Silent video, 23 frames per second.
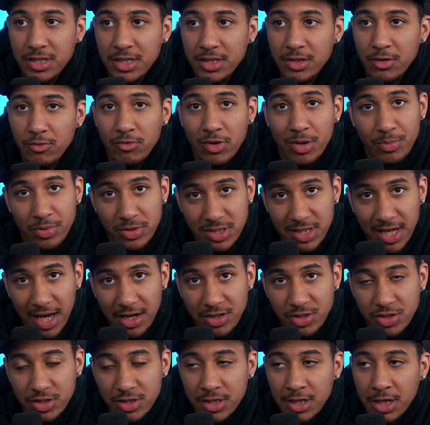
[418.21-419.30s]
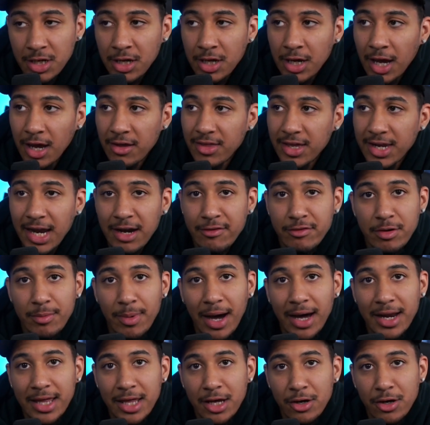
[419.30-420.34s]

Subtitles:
the rim protection, and then everybody